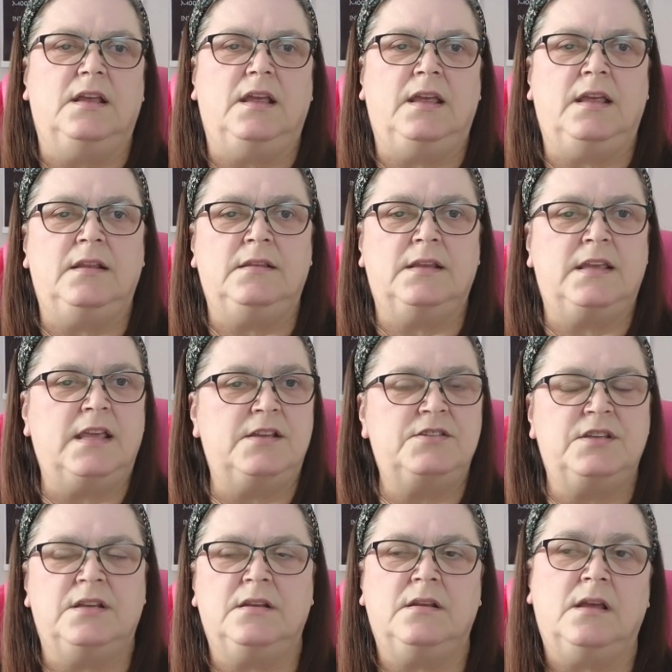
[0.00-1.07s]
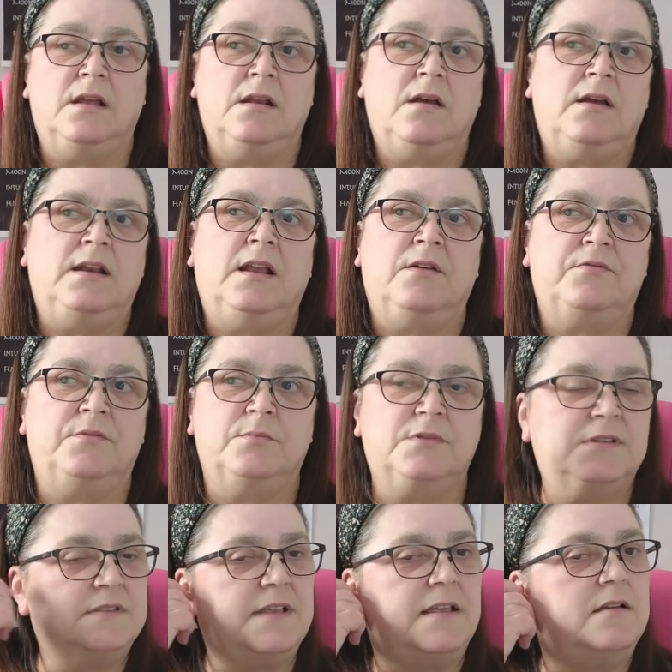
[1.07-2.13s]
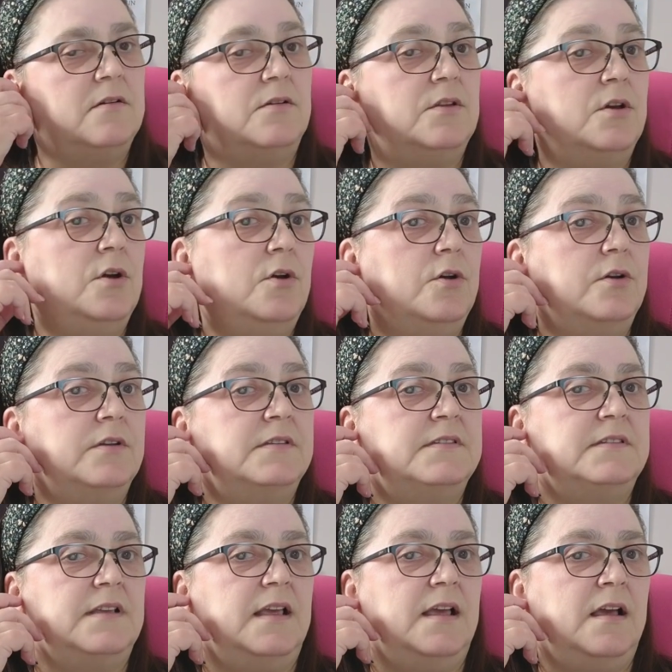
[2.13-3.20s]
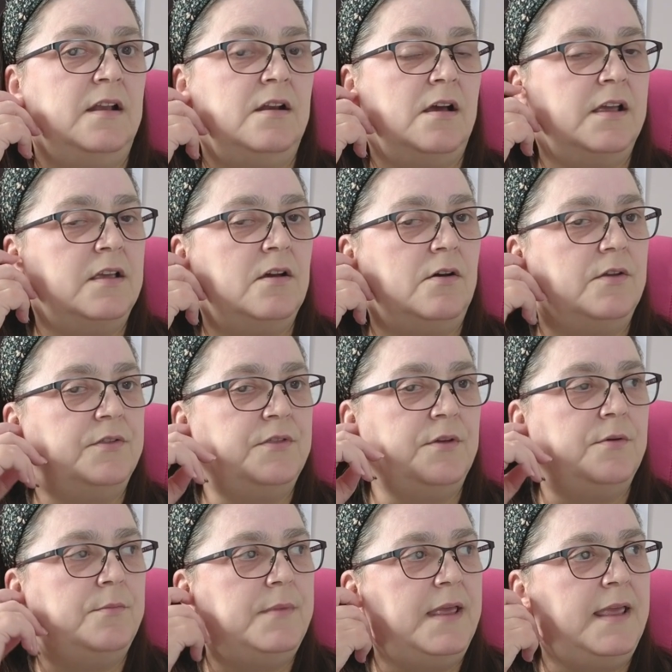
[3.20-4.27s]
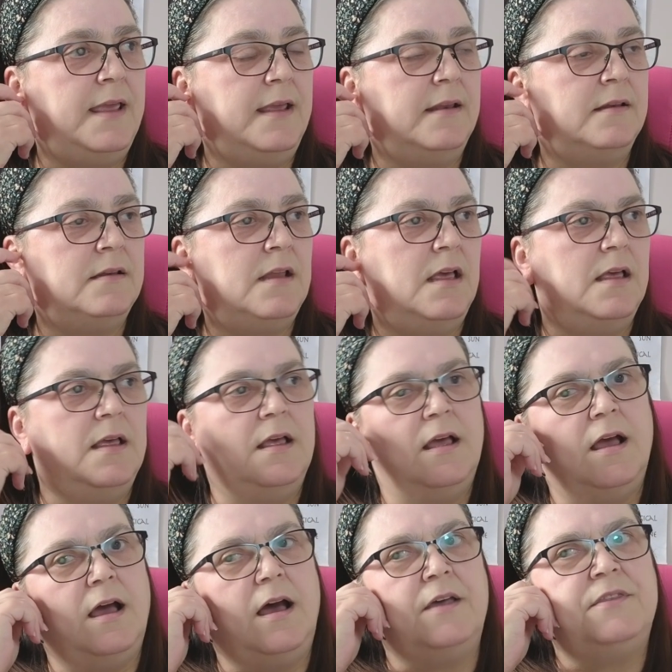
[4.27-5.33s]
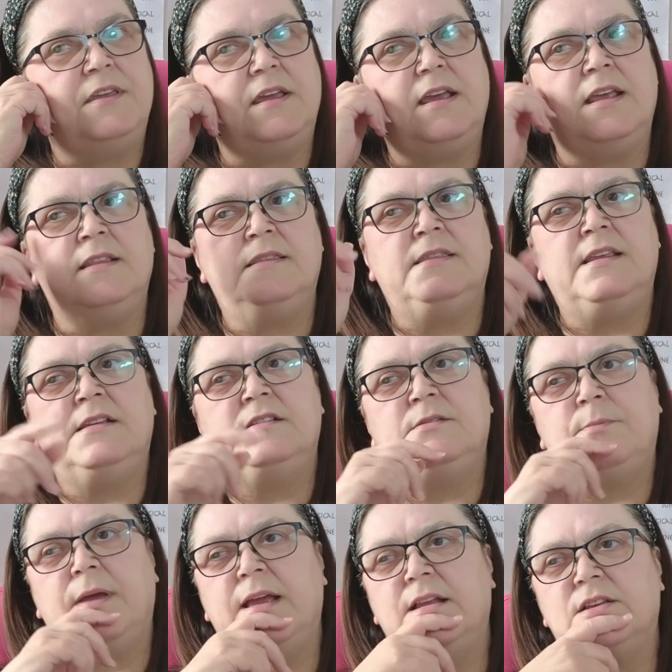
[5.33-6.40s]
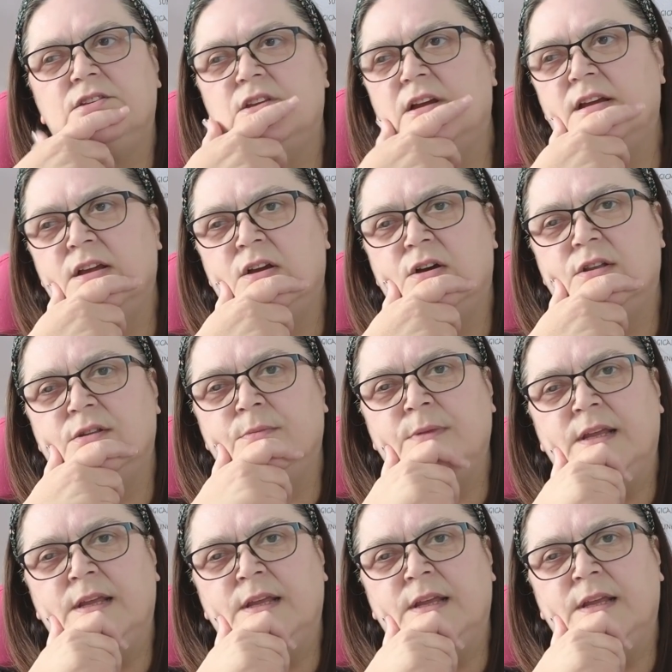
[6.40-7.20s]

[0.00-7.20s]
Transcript: in the kitchen. And I love them because they've got the hooks. And I got them in, I think in this batch, I got them